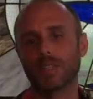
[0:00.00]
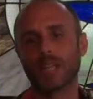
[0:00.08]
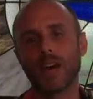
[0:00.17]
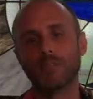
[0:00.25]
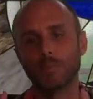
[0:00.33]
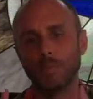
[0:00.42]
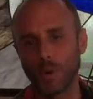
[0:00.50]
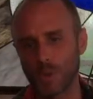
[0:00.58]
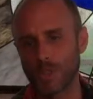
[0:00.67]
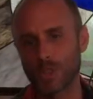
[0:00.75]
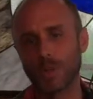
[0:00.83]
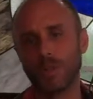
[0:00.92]
to have a
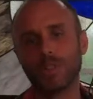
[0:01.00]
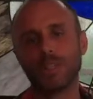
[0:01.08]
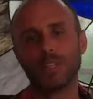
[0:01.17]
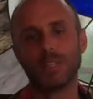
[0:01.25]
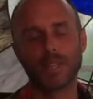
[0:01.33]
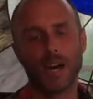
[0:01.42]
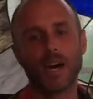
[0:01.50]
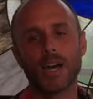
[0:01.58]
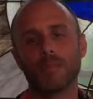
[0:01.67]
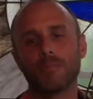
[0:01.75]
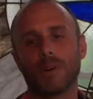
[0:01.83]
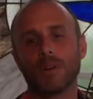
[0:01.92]
personal
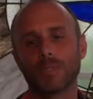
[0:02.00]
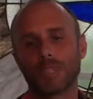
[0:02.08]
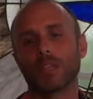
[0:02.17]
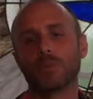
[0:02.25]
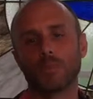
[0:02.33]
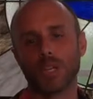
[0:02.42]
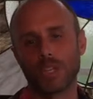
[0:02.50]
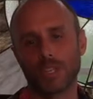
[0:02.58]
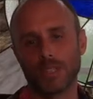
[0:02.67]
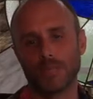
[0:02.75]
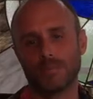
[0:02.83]
time of celebration.